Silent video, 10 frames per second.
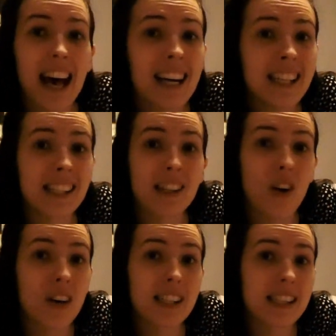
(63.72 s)
that is
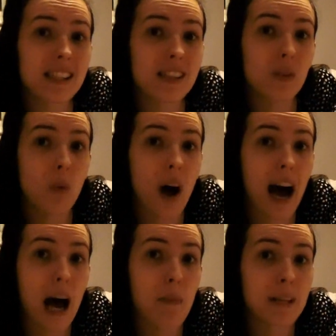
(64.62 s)
not what
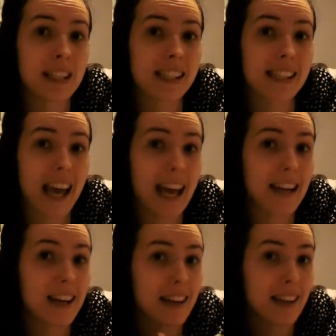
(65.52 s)
happens
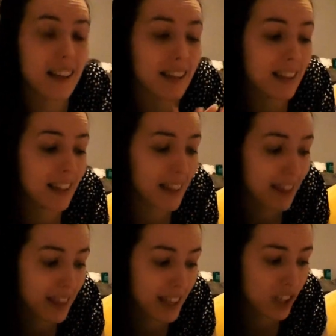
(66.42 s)
in
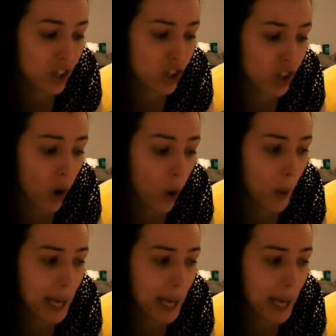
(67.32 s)
this show.